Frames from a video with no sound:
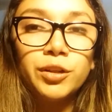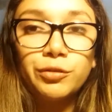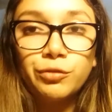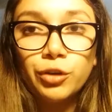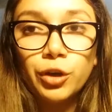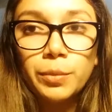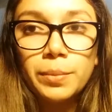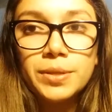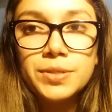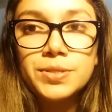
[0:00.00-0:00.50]

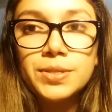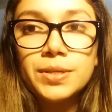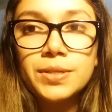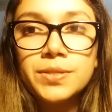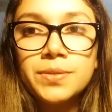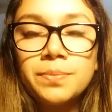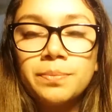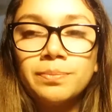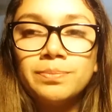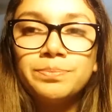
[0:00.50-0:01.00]

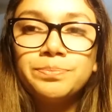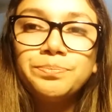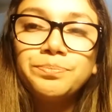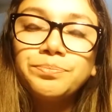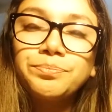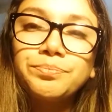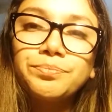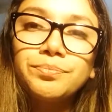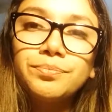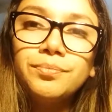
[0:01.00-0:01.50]
performances
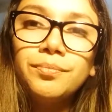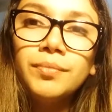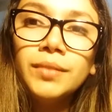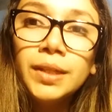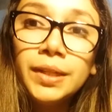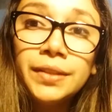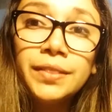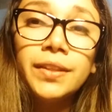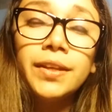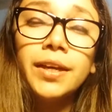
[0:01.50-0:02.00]

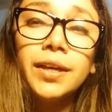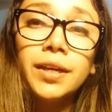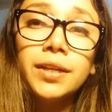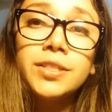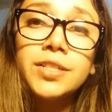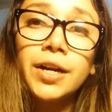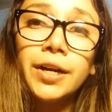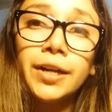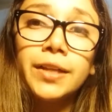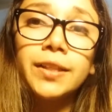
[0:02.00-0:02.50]
in the
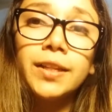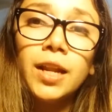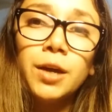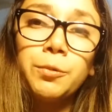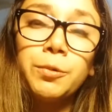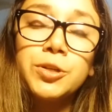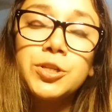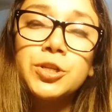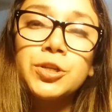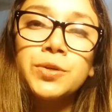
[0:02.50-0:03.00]
target
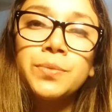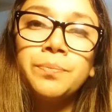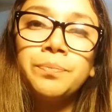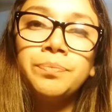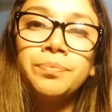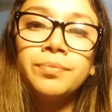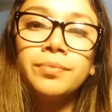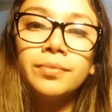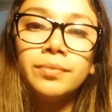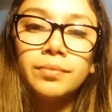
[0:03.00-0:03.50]
language.
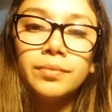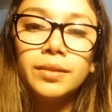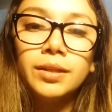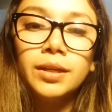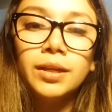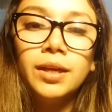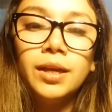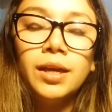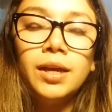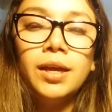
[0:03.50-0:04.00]

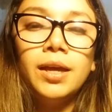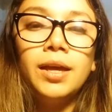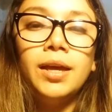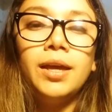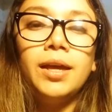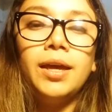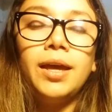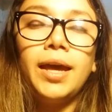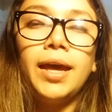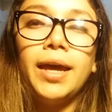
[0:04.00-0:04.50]

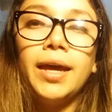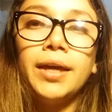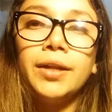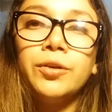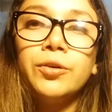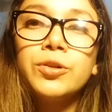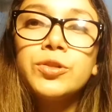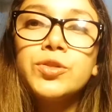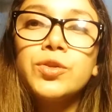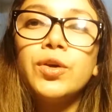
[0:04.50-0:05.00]

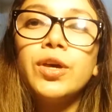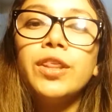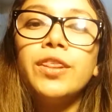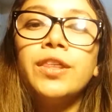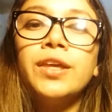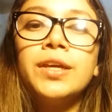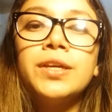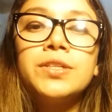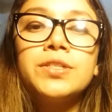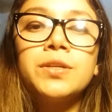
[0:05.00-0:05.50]
And also, I
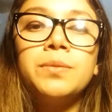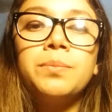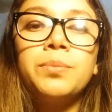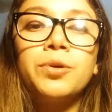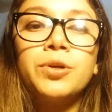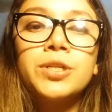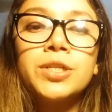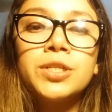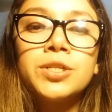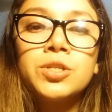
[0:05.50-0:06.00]
think it's
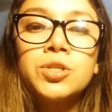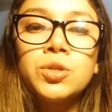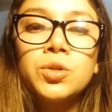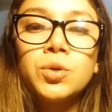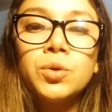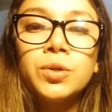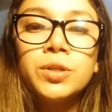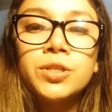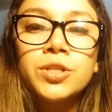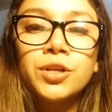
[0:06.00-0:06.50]
important
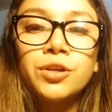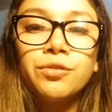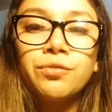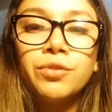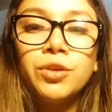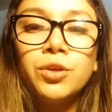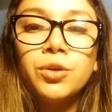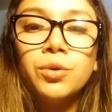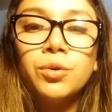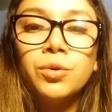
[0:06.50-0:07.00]
to
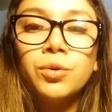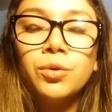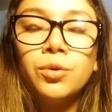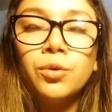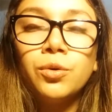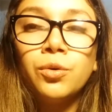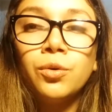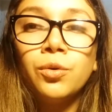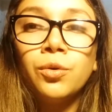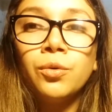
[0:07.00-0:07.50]

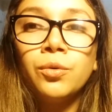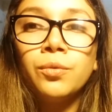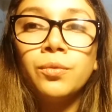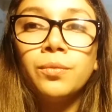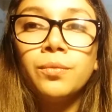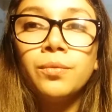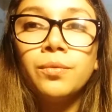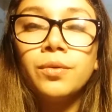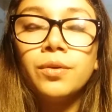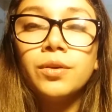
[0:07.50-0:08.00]
interview
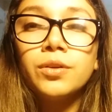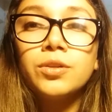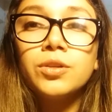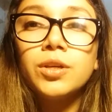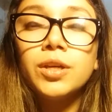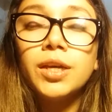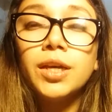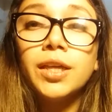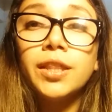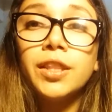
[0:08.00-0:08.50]

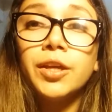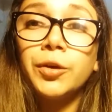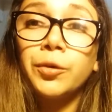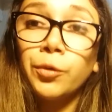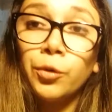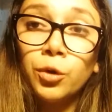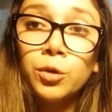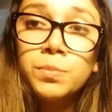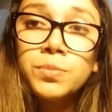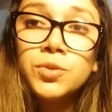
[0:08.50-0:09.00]
the
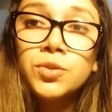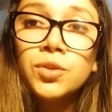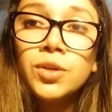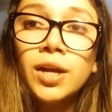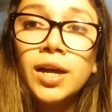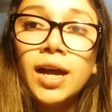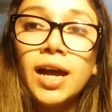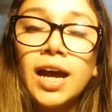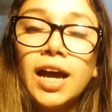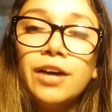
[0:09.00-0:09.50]
groups
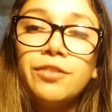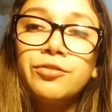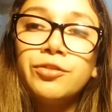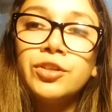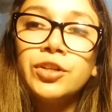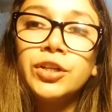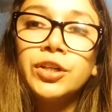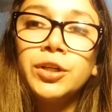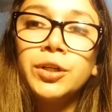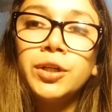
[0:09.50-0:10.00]

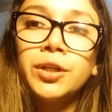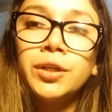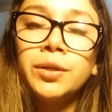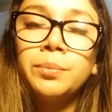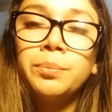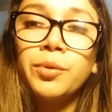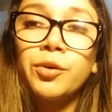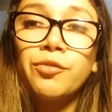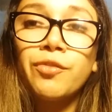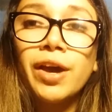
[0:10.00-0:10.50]
after
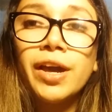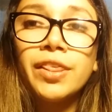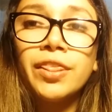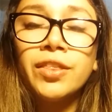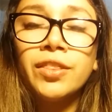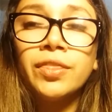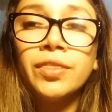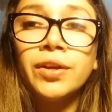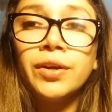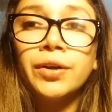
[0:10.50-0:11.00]

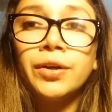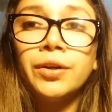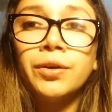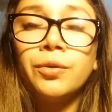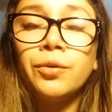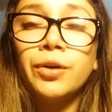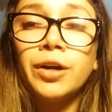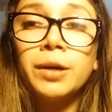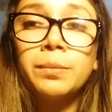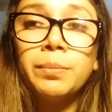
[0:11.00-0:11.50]
providing their
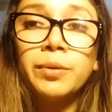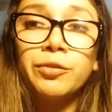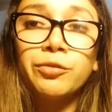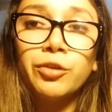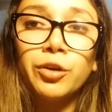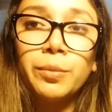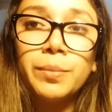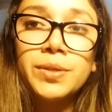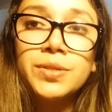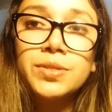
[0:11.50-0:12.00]
oral
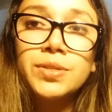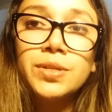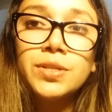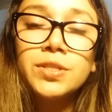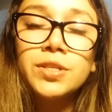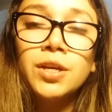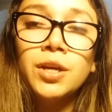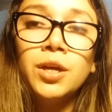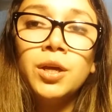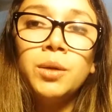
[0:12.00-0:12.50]

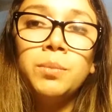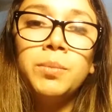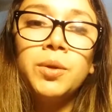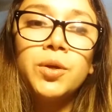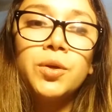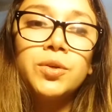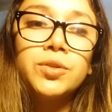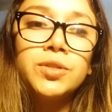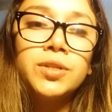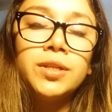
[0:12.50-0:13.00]
performances,
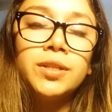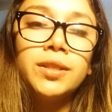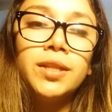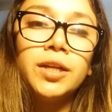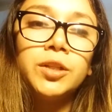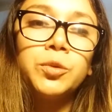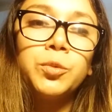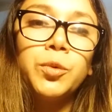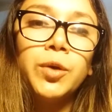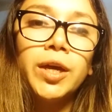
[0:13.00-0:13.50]
because in
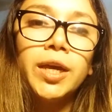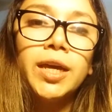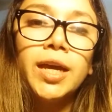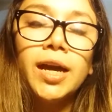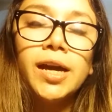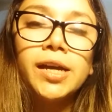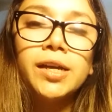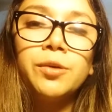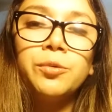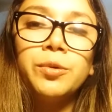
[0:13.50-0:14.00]
that way
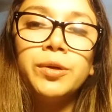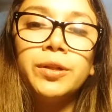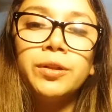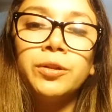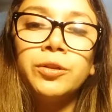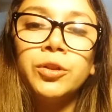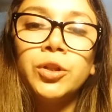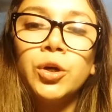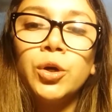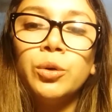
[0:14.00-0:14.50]
I
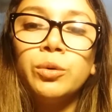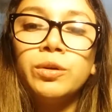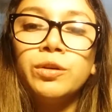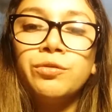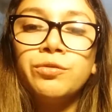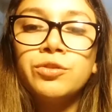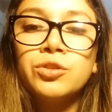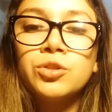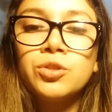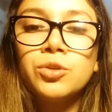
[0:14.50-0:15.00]
will know
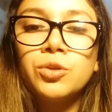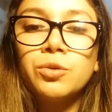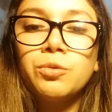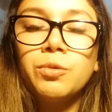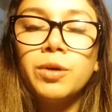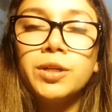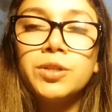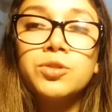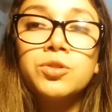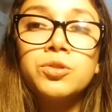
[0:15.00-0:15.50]
if
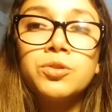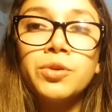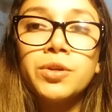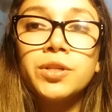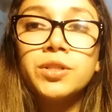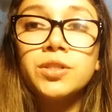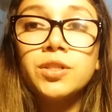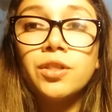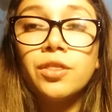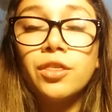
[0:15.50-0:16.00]
what
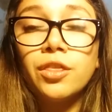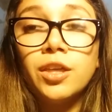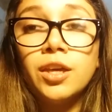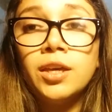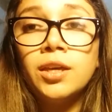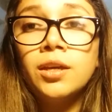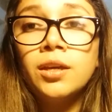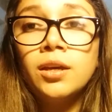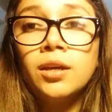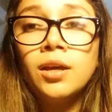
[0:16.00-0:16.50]
students
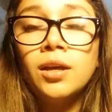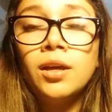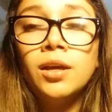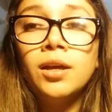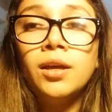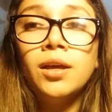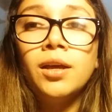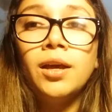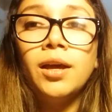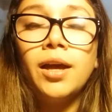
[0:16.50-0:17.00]
think
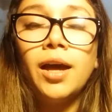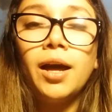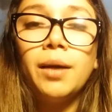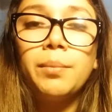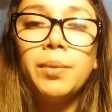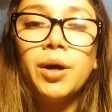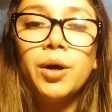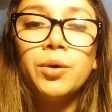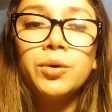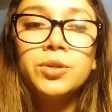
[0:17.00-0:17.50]

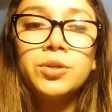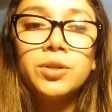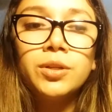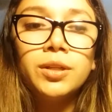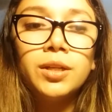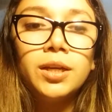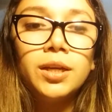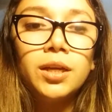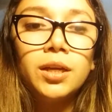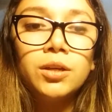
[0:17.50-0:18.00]
about
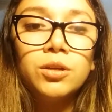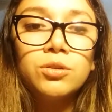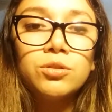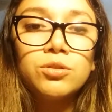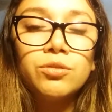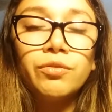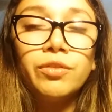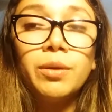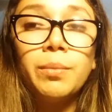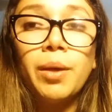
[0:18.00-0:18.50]
the
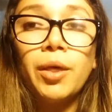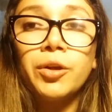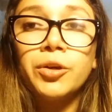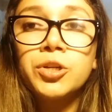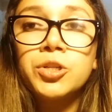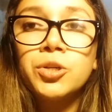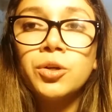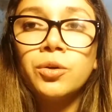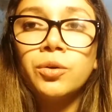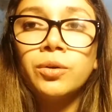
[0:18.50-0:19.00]
use of the mother
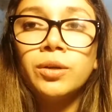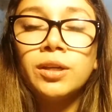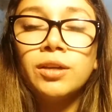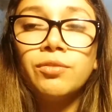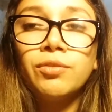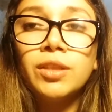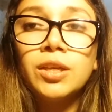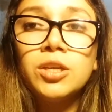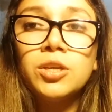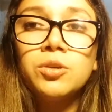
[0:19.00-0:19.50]
tongue,
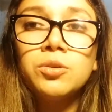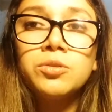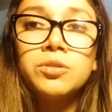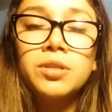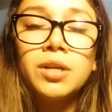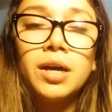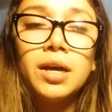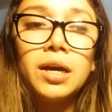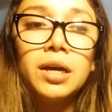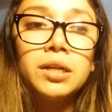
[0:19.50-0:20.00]
if they use
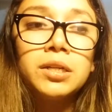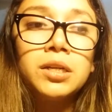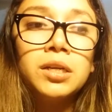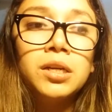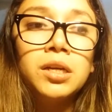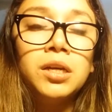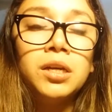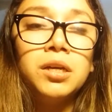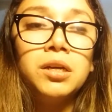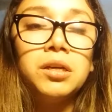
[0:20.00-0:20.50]
that
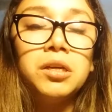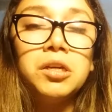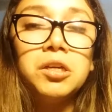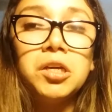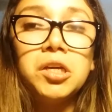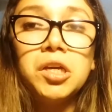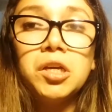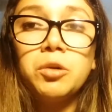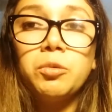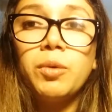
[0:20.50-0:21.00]

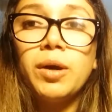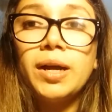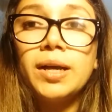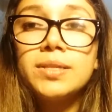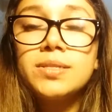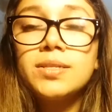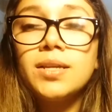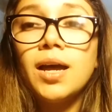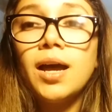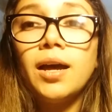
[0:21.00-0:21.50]
it
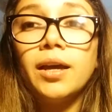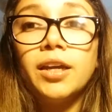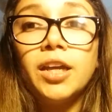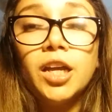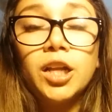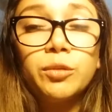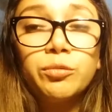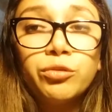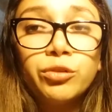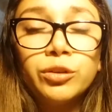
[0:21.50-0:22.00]
was a
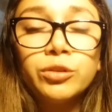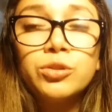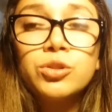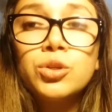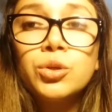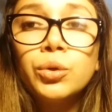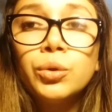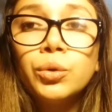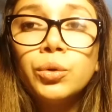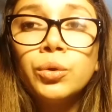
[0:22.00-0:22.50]
helpful
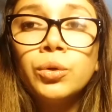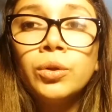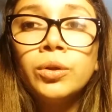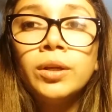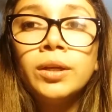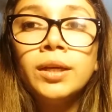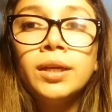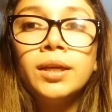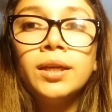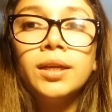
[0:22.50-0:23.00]
tool,
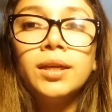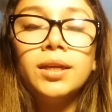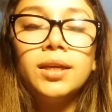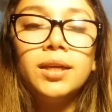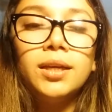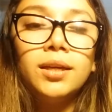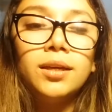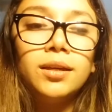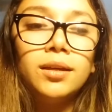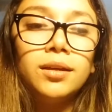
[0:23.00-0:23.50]

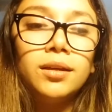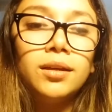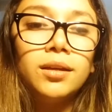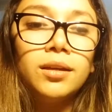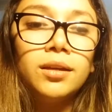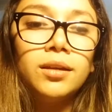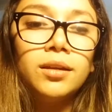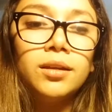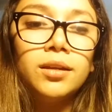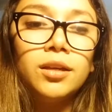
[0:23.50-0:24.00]

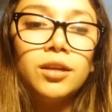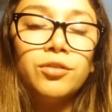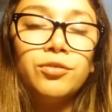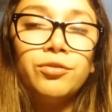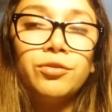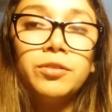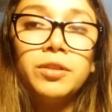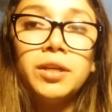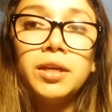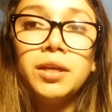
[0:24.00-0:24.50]

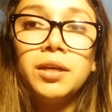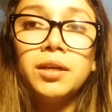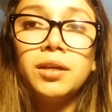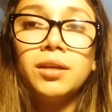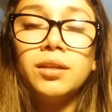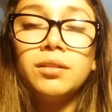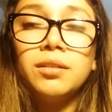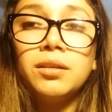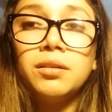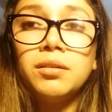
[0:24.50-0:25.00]
if
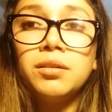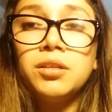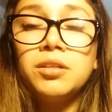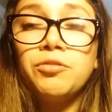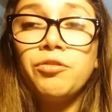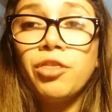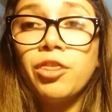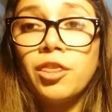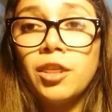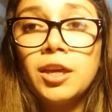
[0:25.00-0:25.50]
they
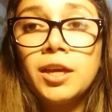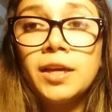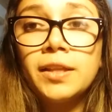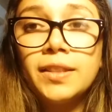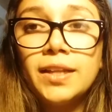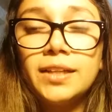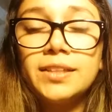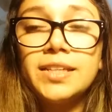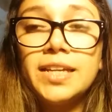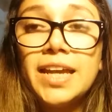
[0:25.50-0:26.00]
think
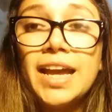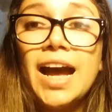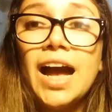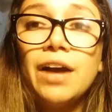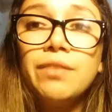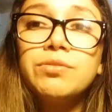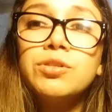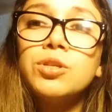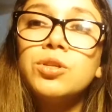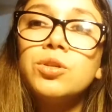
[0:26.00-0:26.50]
that they
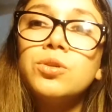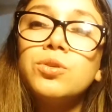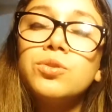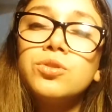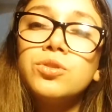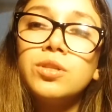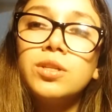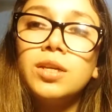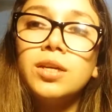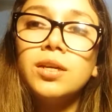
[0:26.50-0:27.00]
have to
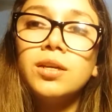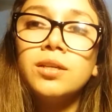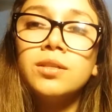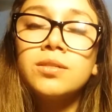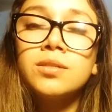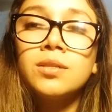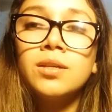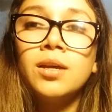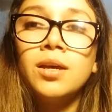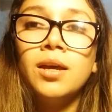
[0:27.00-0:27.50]
use
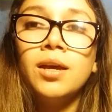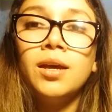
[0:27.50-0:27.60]
this